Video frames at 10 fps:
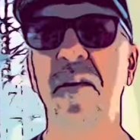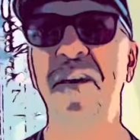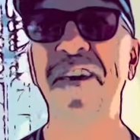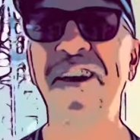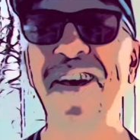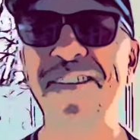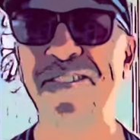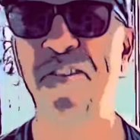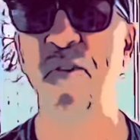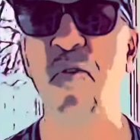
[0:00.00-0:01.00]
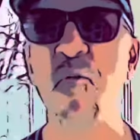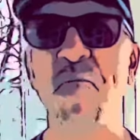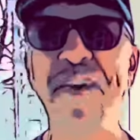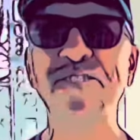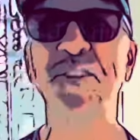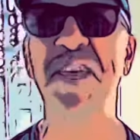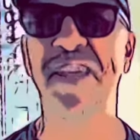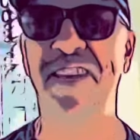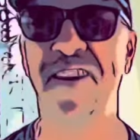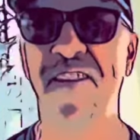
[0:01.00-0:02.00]
Hey guys, Ovation
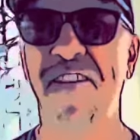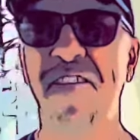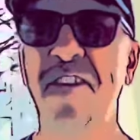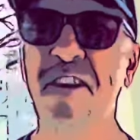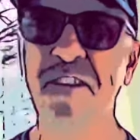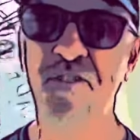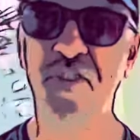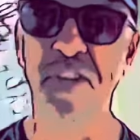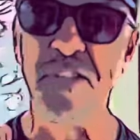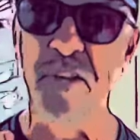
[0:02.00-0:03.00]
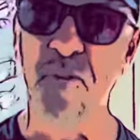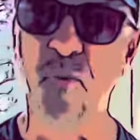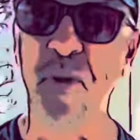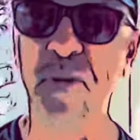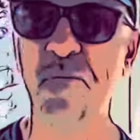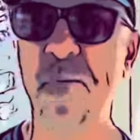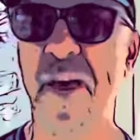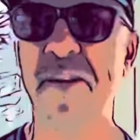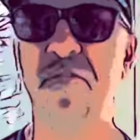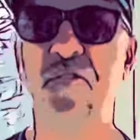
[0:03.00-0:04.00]
Eddie here. Just a quick
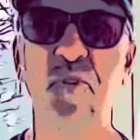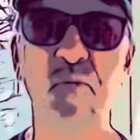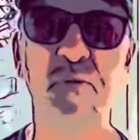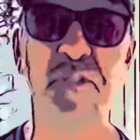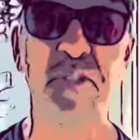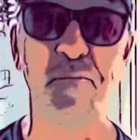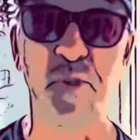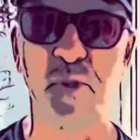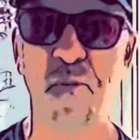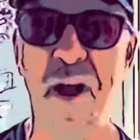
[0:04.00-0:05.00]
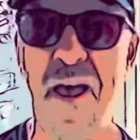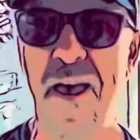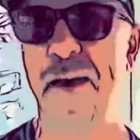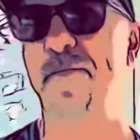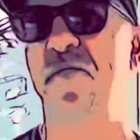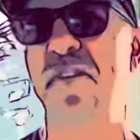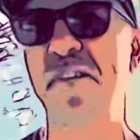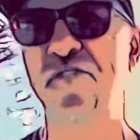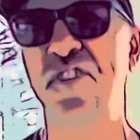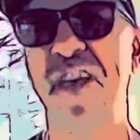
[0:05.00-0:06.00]
reminder to subscribe to
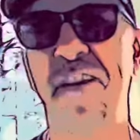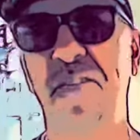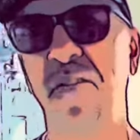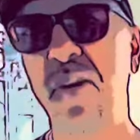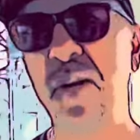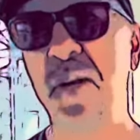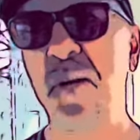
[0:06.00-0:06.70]
this channel.